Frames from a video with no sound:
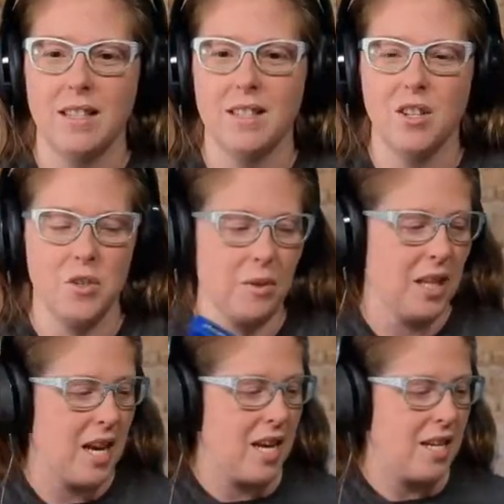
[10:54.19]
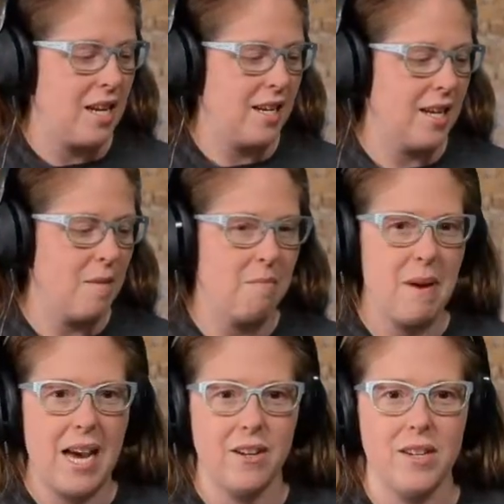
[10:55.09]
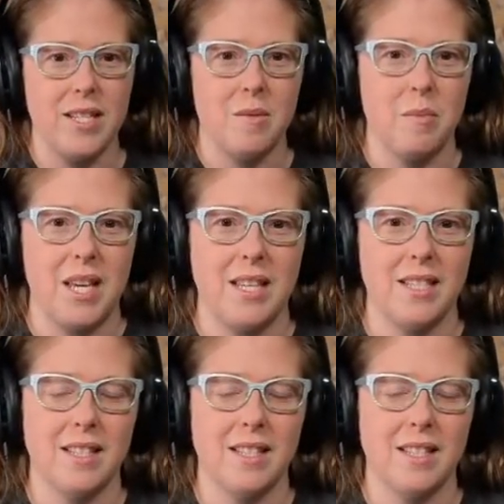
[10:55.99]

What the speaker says: They're just really handy to keep batteries in place.